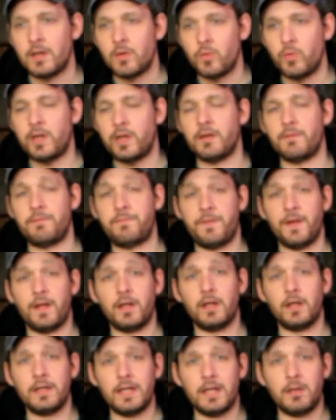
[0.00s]
we can fill
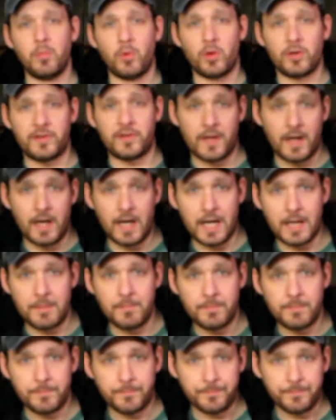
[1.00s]
a little more time